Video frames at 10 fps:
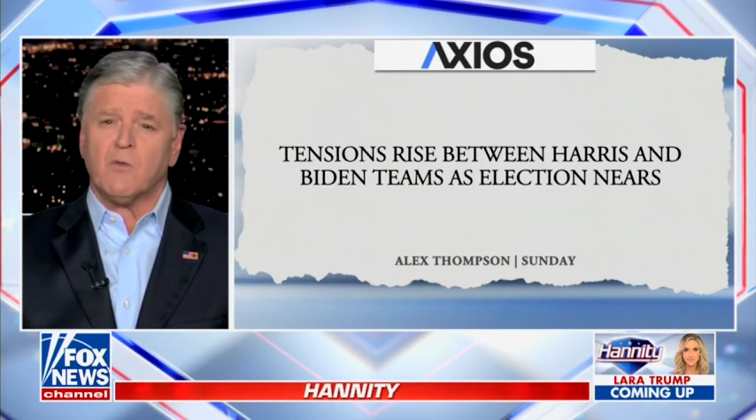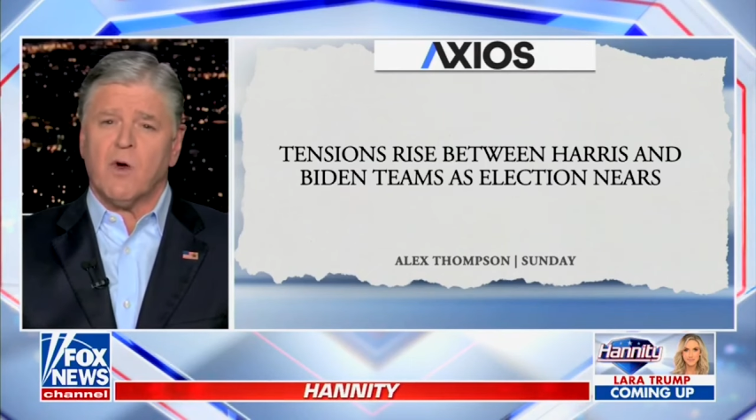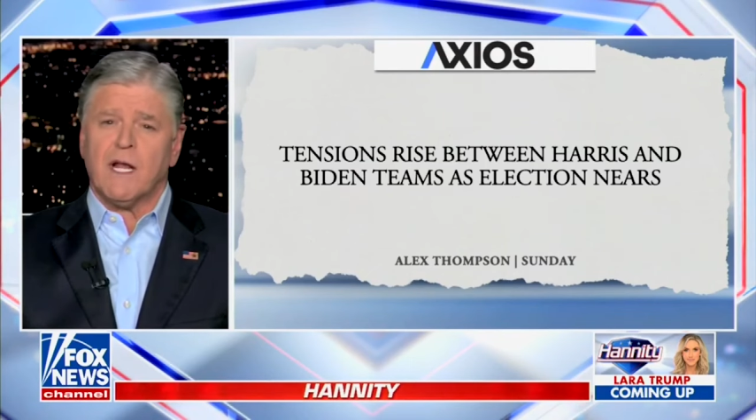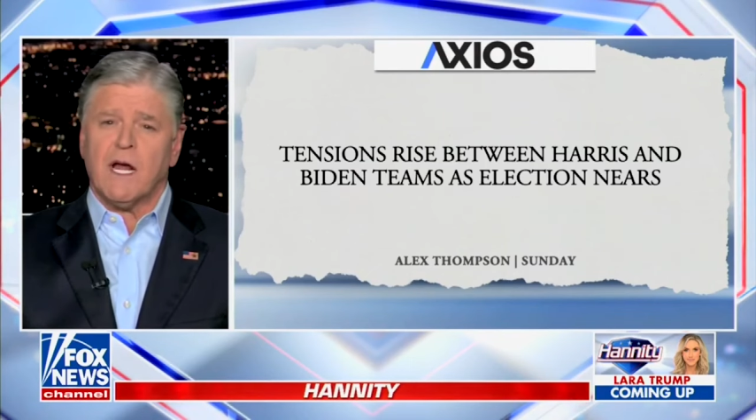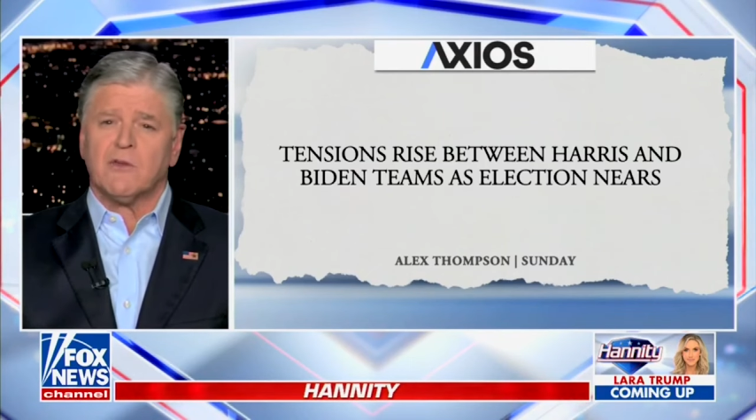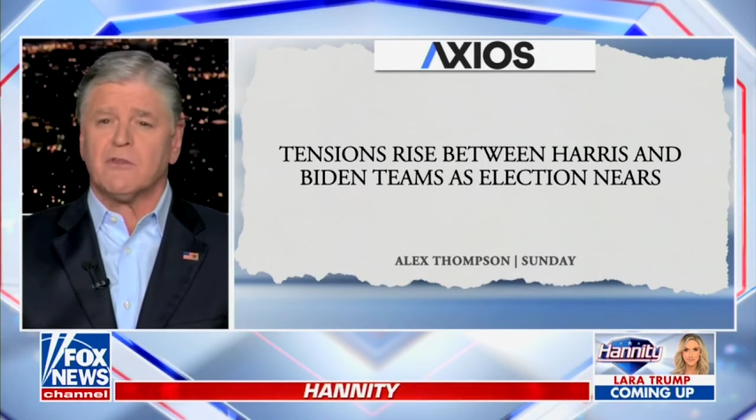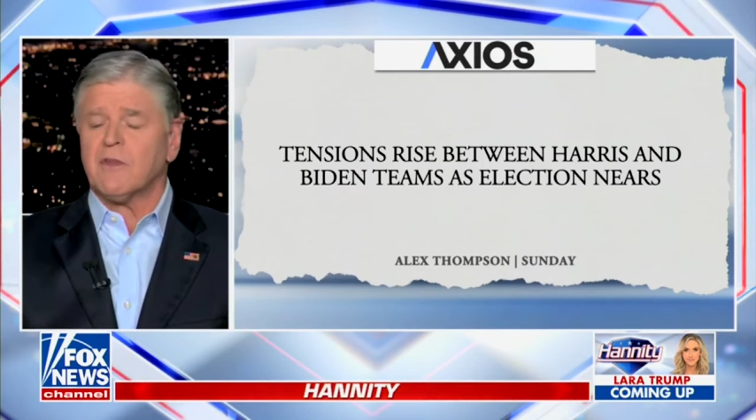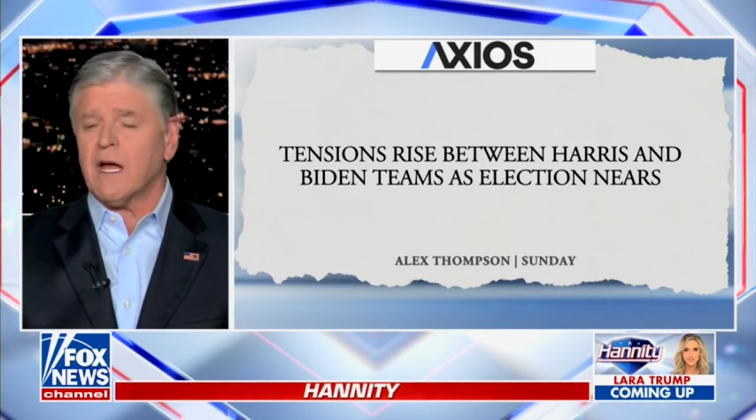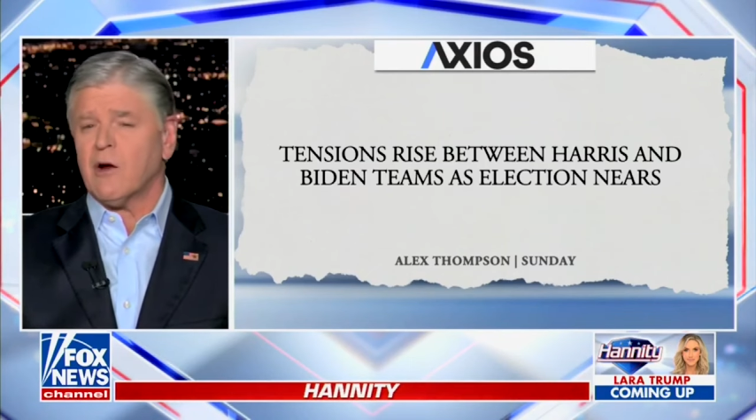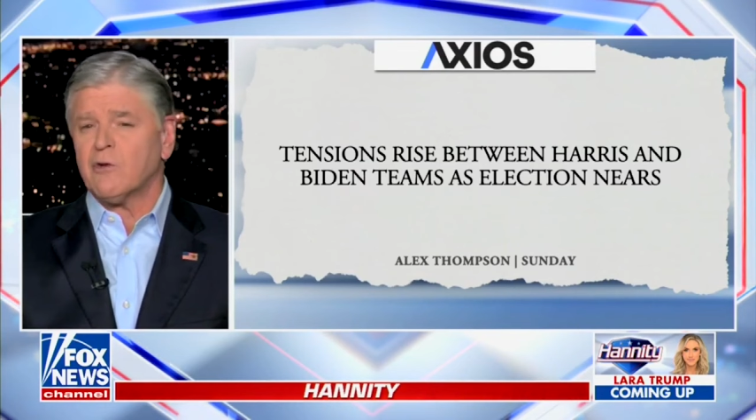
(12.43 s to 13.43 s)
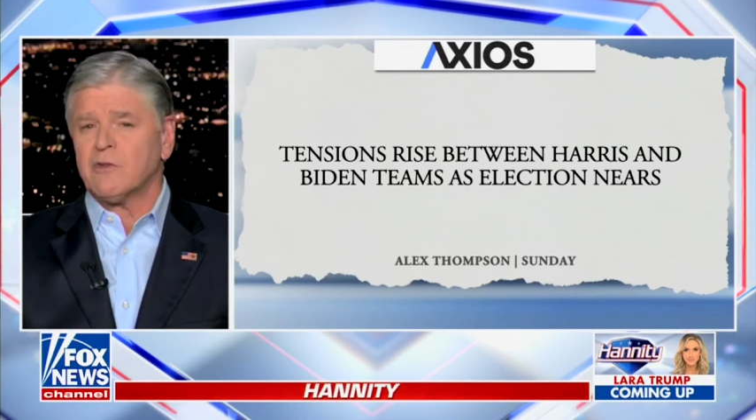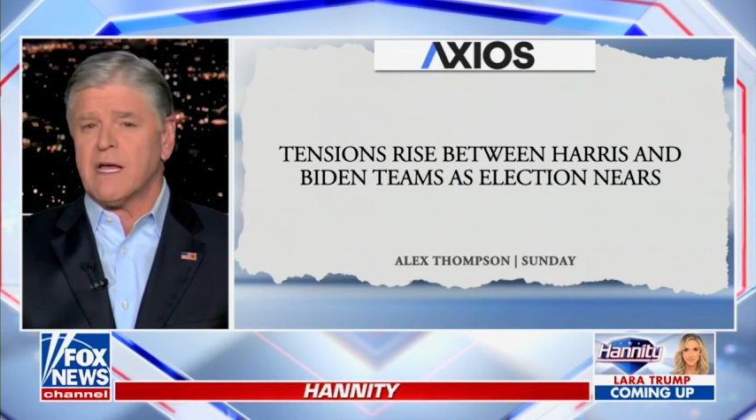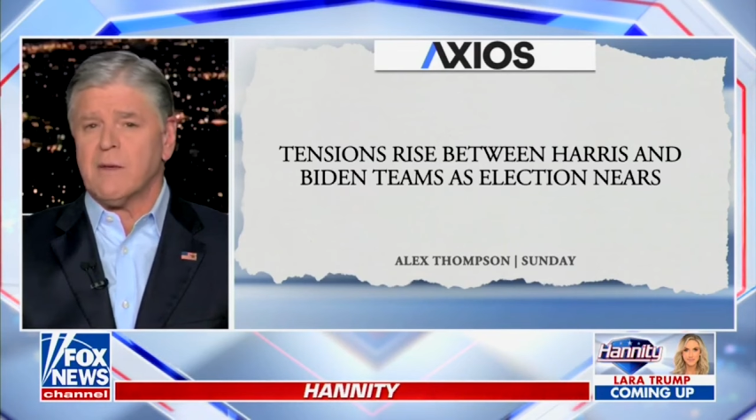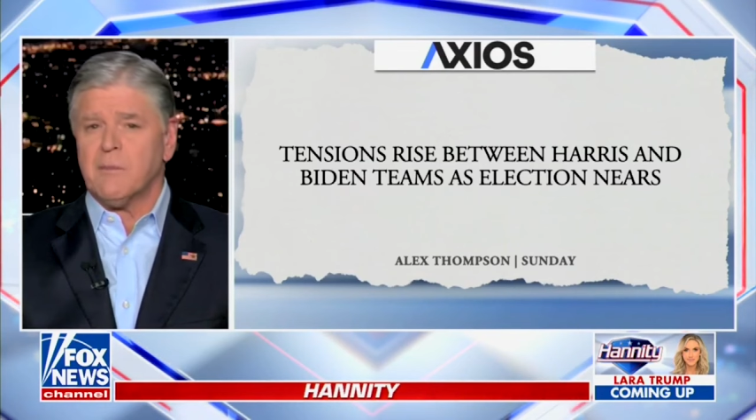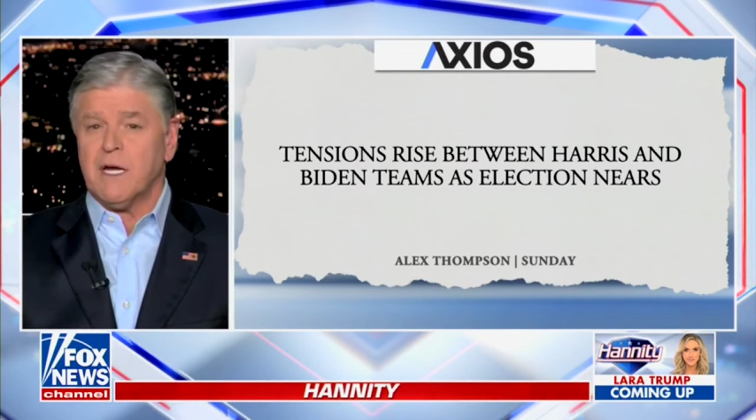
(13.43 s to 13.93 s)
White House and the Harris
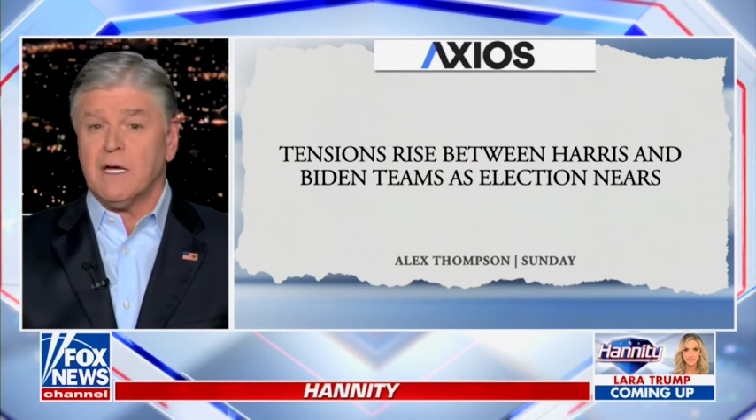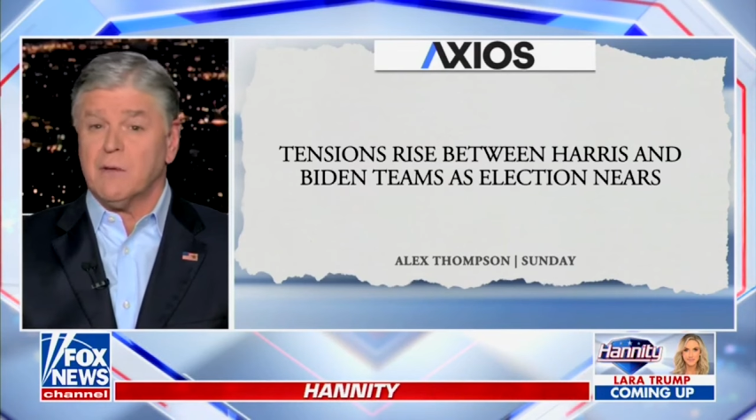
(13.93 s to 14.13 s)
campaign.